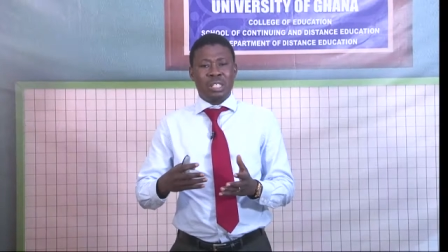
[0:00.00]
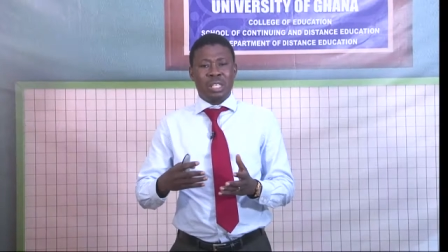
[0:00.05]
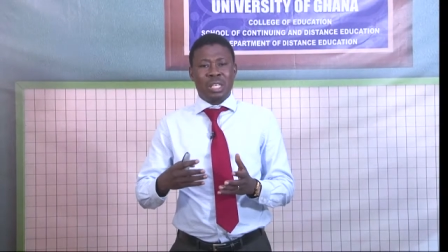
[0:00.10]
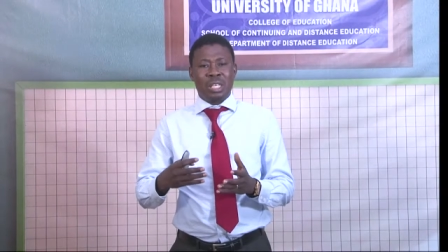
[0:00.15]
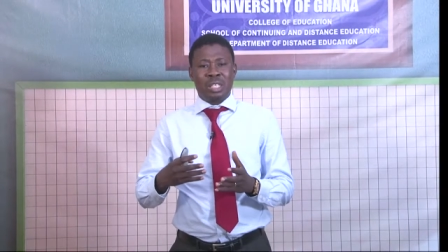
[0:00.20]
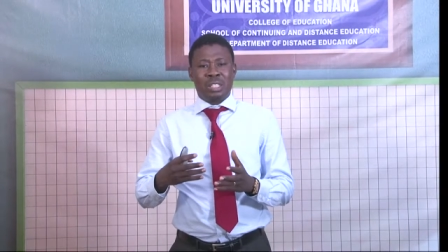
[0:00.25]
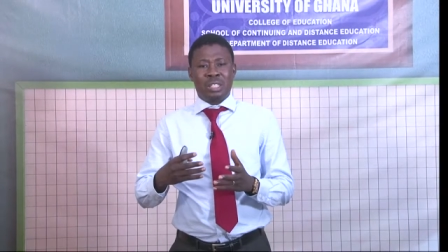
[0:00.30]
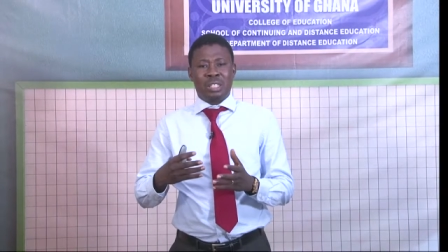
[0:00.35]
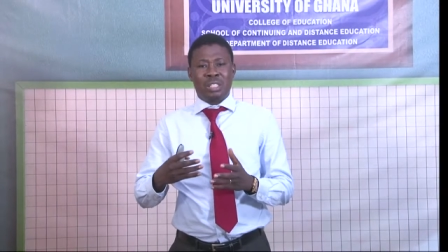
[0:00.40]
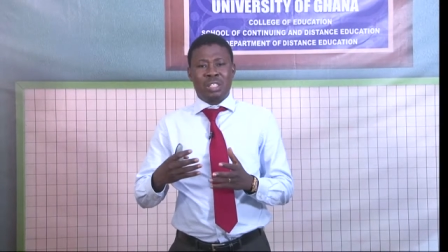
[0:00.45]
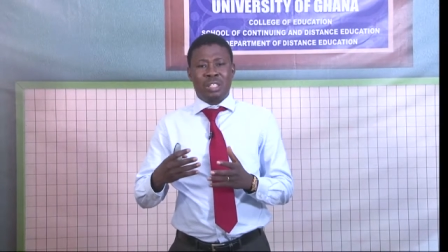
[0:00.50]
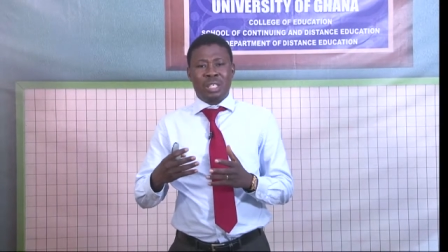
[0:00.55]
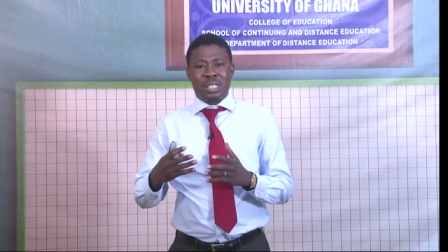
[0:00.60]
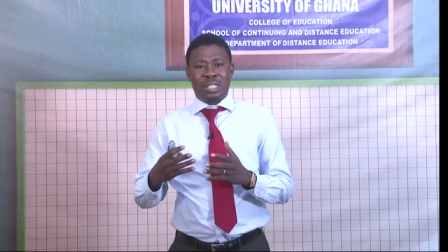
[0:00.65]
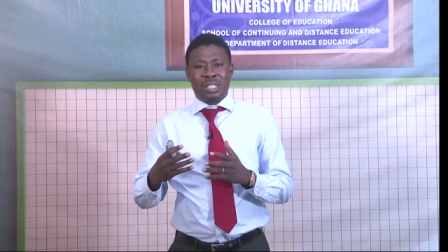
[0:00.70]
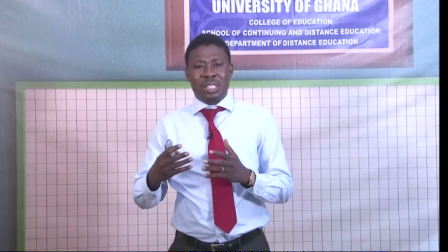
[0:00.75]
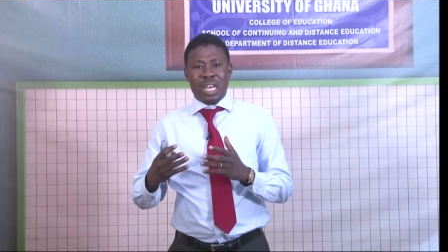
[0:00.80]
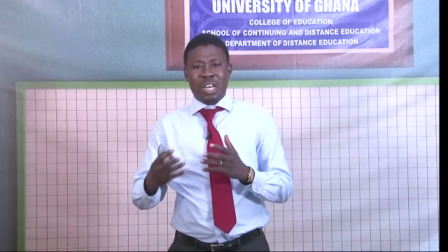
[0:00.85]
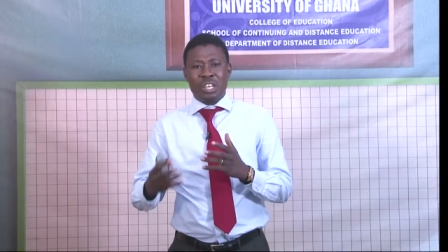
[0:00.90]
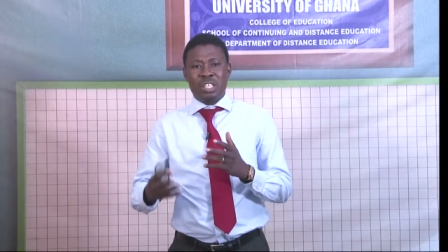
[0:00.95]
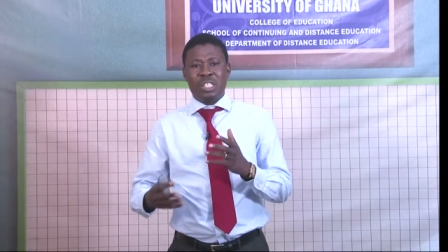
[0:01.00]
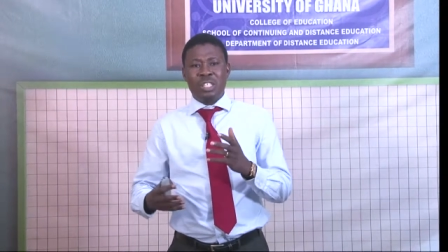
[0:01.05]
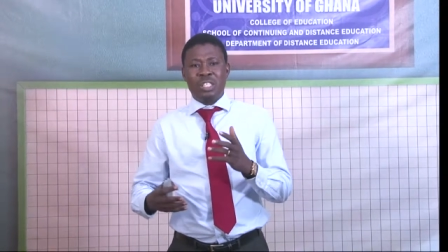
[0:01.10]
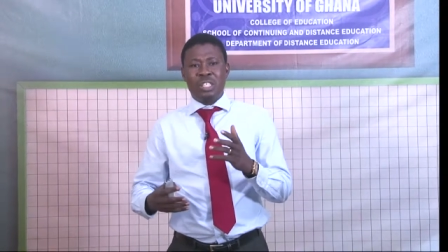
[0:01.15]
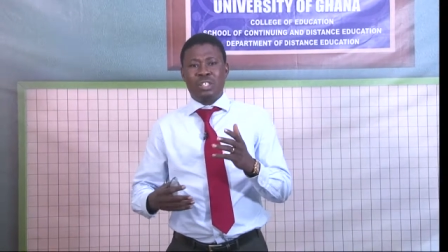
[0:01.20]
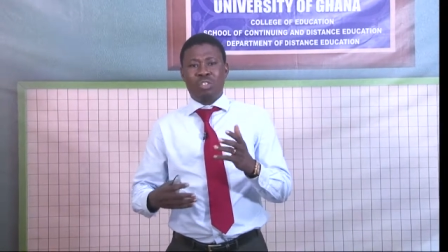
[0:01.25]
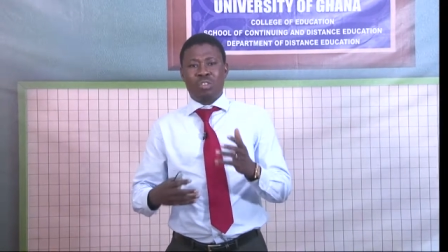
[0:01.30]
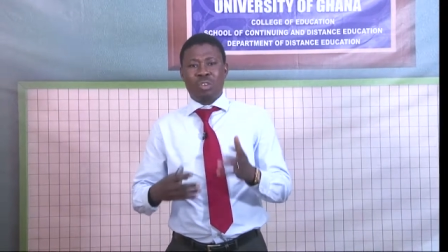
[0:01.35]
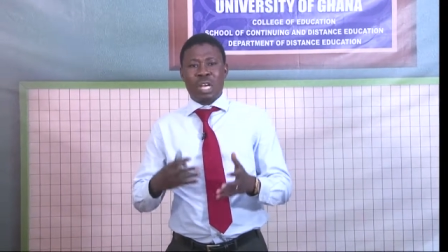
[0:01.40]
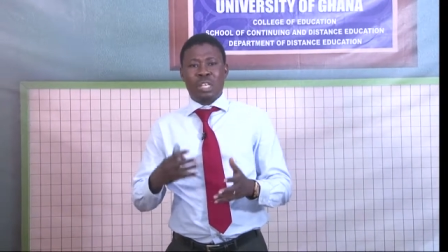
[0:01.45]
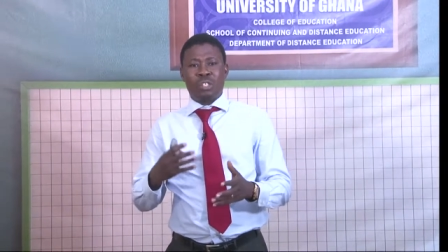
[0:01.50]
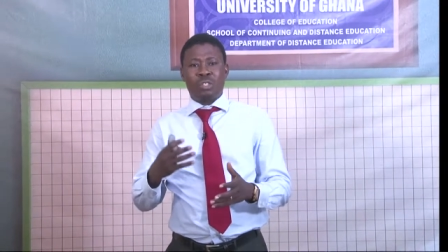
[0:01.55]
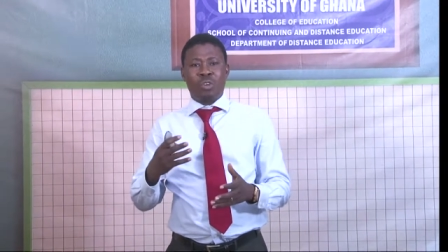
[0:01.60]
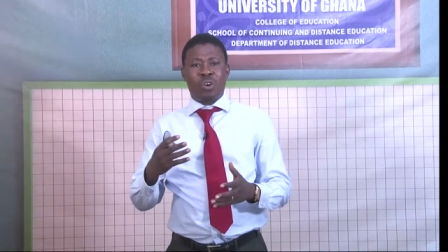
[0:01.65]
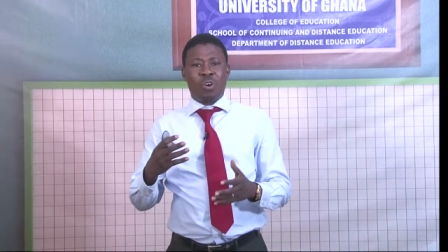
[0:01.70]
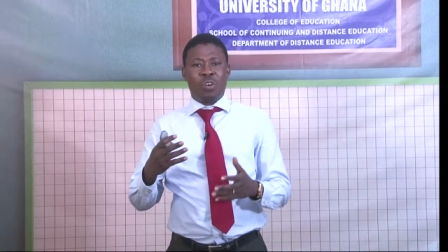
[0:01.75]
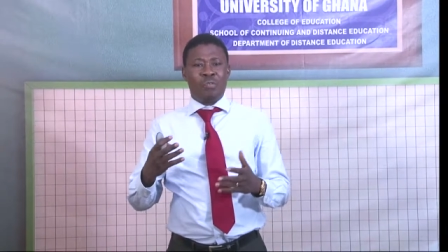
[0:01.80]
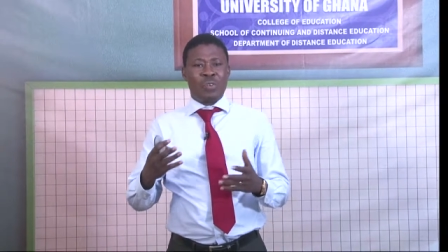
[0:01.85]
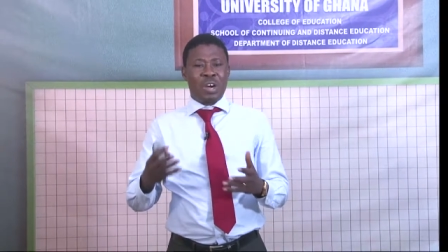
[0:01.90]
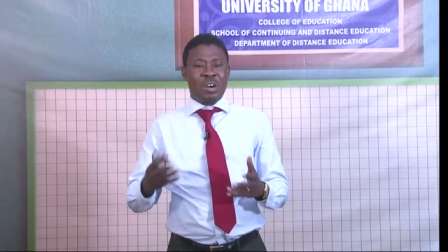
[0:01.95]
eh, charities, trusts,
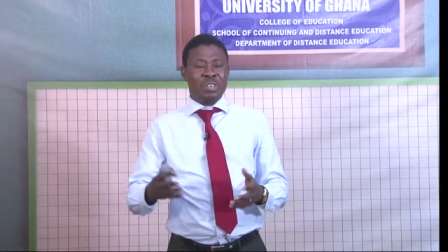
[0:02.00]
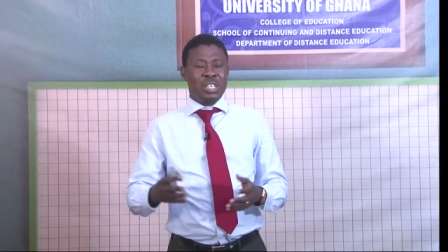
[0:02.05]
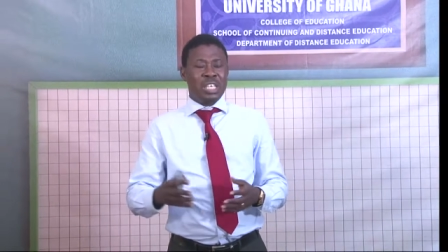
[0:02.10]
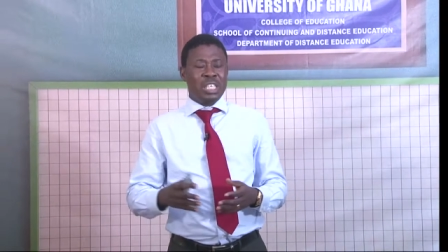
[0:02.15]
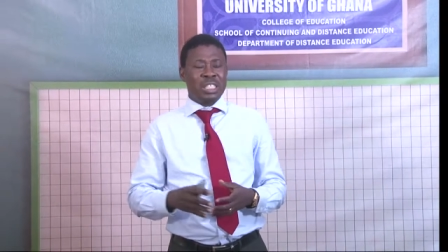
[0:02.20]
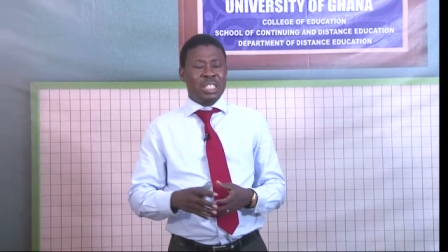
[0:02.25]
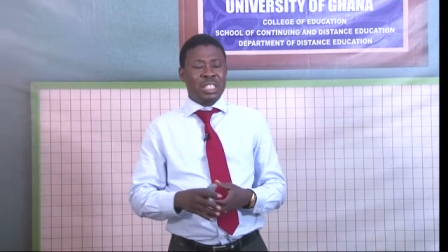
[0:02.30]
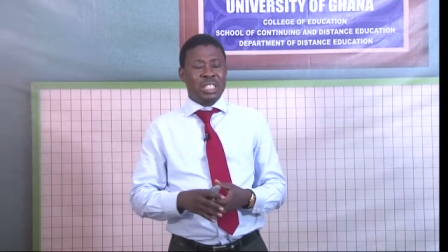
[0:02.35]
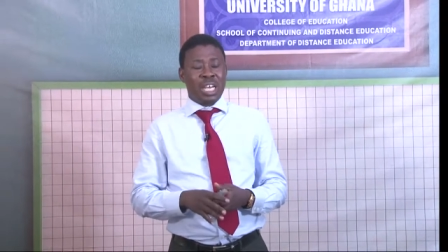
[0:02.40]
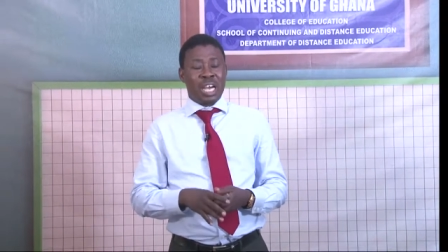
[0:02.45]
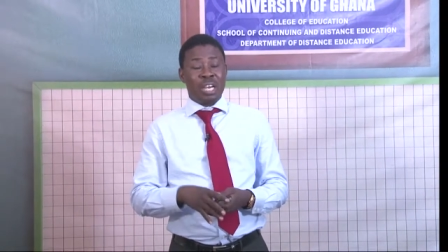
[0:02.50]
or foundations